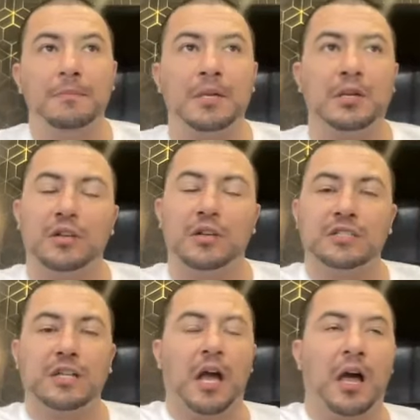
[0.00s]

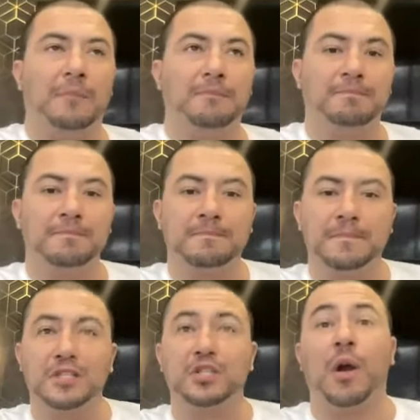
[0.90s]
Because,
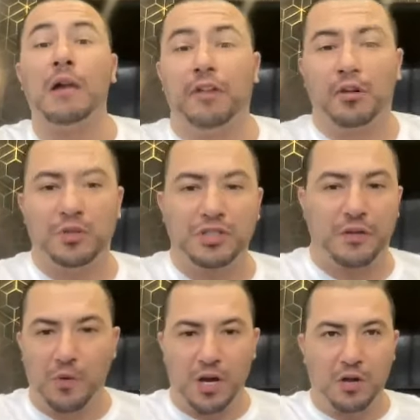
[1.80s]
so Eric, which
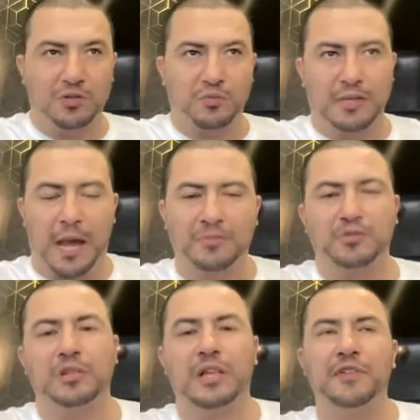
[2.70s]
everyone knows, we
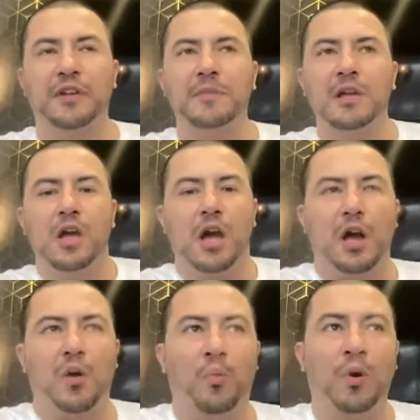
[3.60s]
absolutely love him.
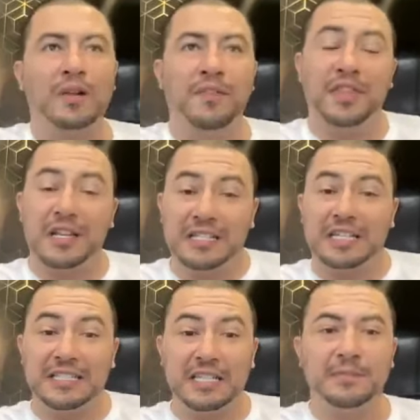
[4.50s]
One of the things that
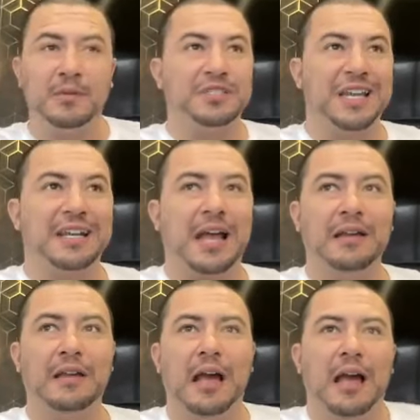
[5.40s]
he said to me was, Ann,
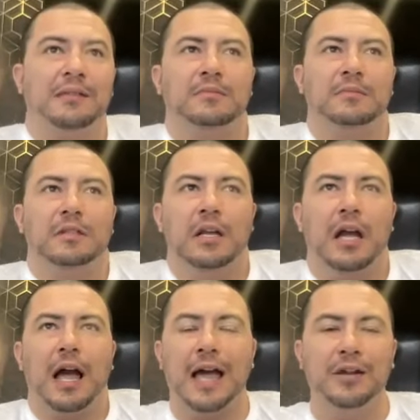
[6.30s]

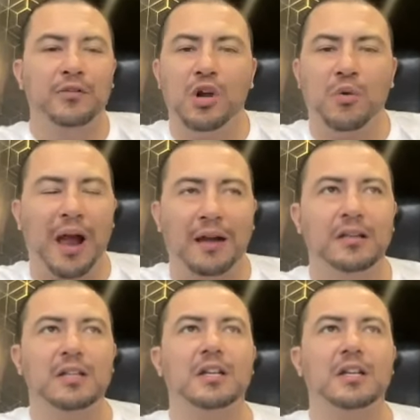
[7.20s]
I don't know how,